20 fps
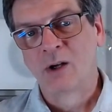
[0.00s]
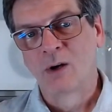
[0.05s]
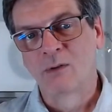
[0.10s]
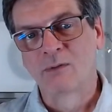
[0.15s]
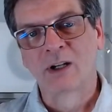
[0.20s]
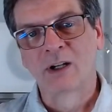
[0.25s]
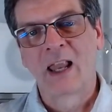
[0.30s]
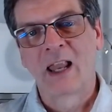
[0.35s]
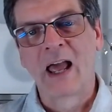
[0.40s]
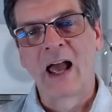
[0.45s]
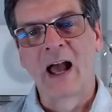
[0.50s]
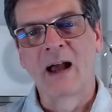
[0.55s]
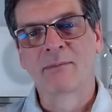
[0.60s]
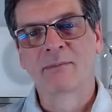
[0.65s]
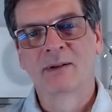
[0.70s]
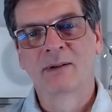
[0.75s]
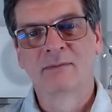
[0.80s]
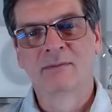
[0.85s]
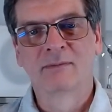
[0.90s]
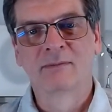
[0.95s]
overlap,
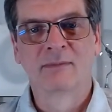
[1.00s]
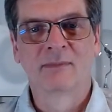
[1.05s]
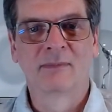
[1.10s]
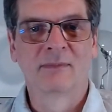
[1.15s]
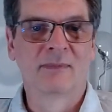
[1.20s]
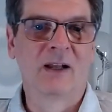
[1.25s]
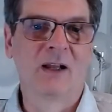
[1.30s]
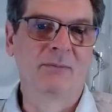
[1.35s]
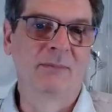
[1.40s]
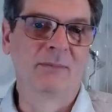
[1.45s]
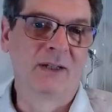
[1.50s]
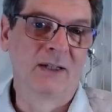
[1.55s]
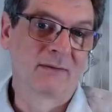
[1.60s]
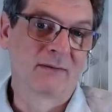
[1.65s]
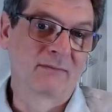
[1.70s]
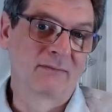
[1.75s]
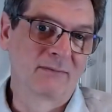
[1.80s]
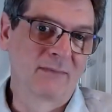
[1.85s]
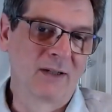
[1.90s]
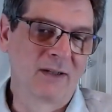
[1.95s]
albeit
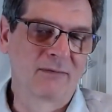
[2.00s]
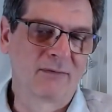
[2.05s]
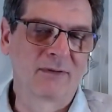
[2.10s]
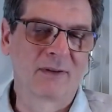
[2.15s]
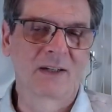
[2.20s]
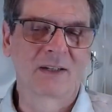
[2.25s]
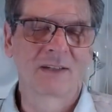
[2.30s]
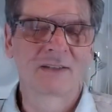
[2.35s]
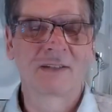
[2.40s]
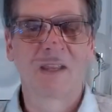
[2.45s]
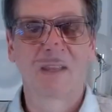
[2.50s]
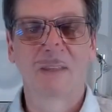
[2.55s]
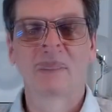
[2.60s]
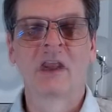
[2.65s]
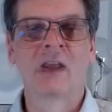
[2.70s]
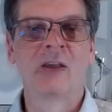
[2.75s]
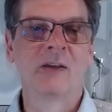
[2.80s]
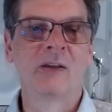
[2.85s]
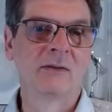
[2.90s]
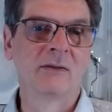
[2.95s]
to different
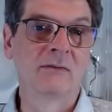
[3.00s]
extents.